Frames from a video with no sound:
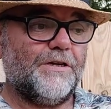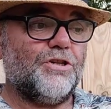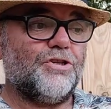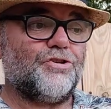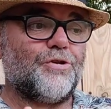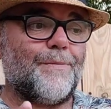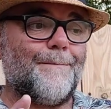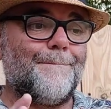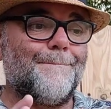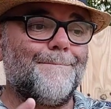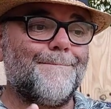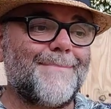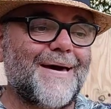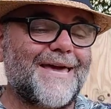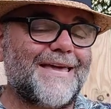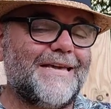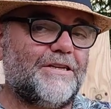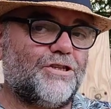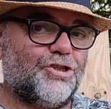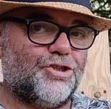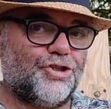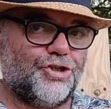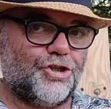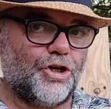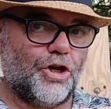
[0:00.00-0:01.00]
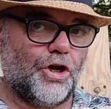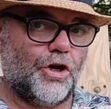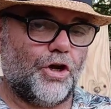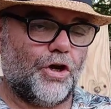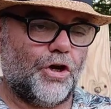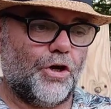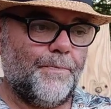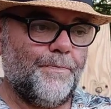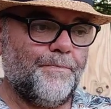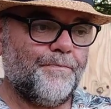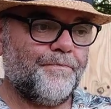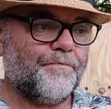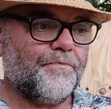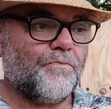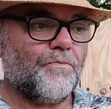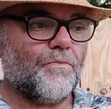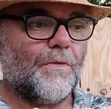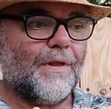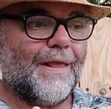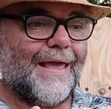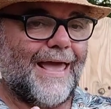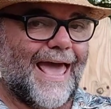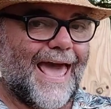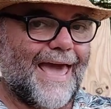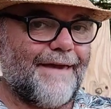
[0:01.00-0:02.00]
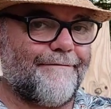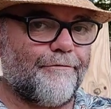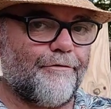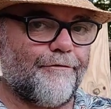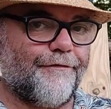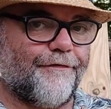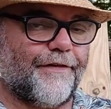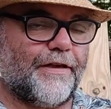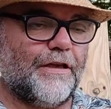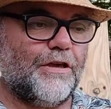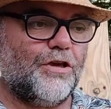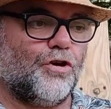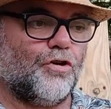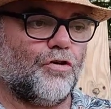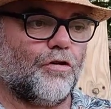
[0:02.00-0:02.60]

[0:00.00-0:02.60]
So make sure everything